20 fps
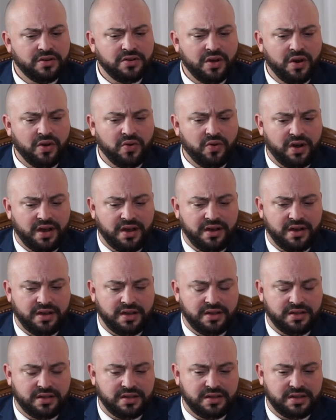No,
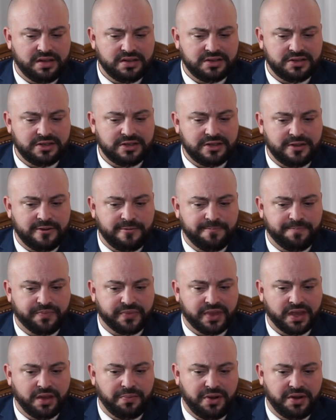
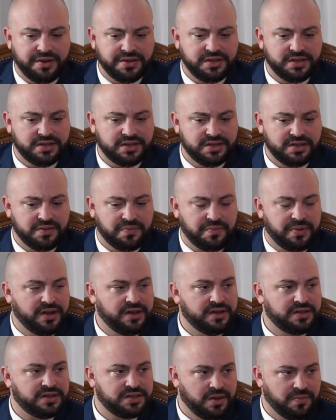politics is at
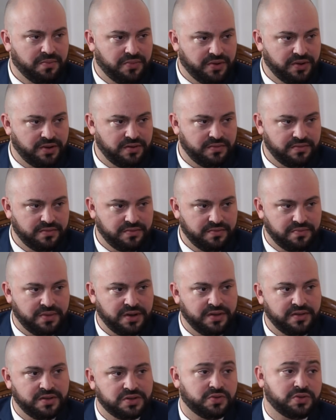play at some point,
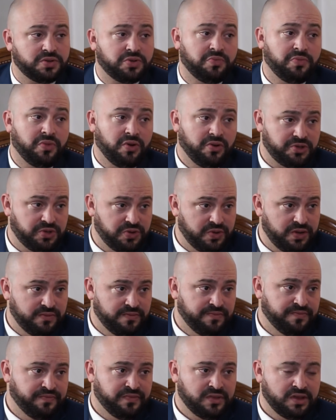but there's also more to it.
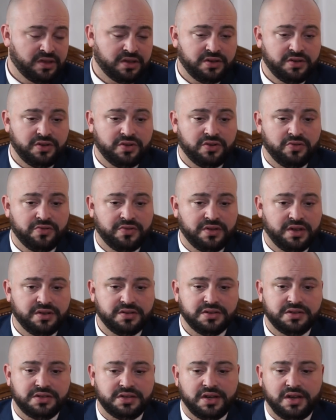
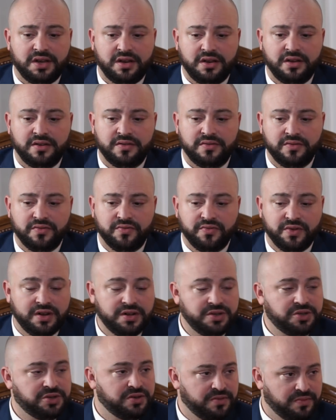There's
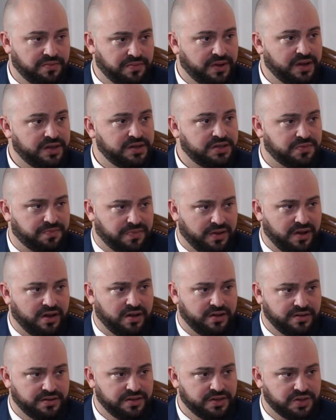religion plays
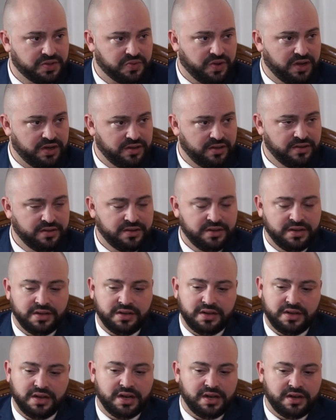part as well,
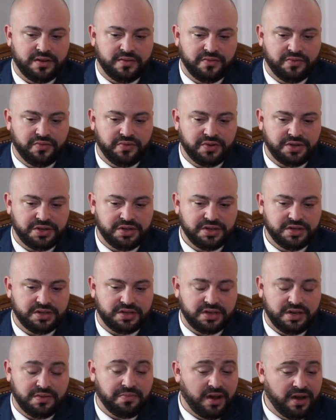which
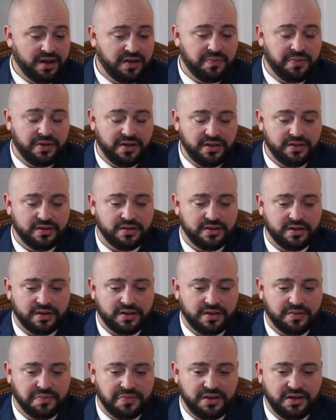is, in my opinion,
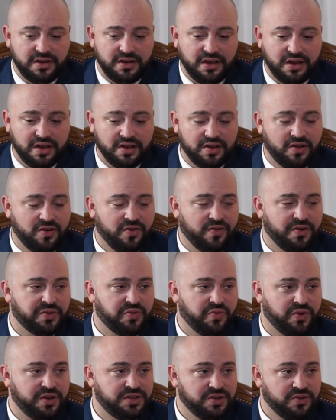a completely
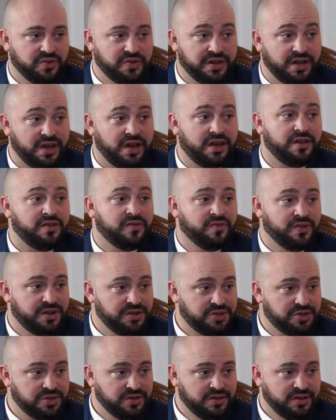incorrect way to look at any
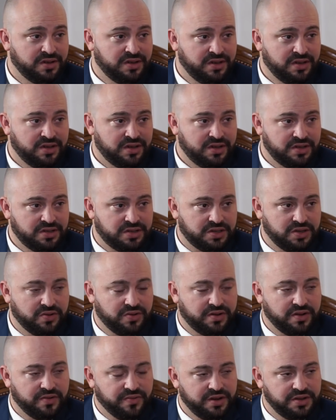religion, is to
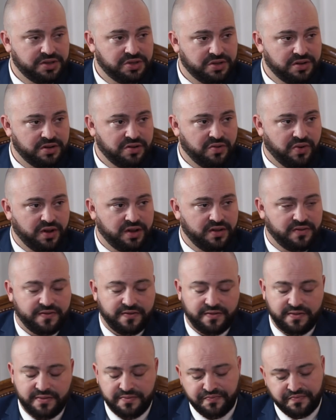look at religion in a way
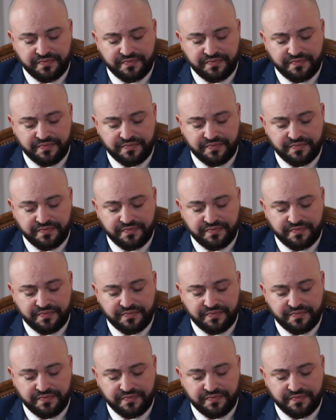of